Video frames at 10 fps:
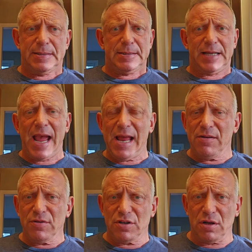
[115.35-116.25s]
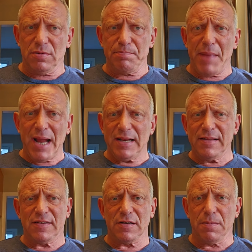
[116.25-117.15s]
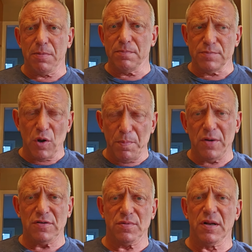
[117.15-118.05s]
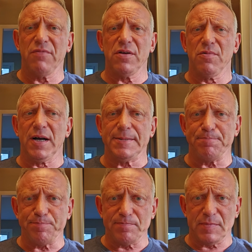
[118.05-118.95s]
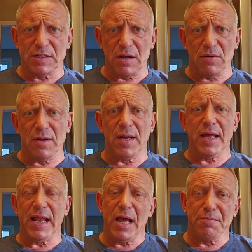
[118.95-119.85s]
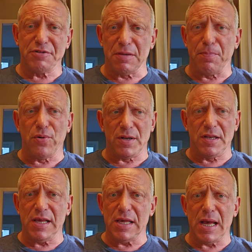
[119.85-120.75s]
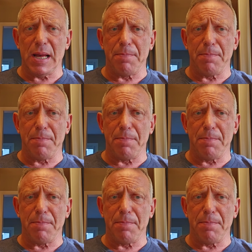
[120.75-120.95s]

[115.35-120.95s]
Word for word: candles, magnets, notebooks, whatever you want. So uh, it helps support the uh,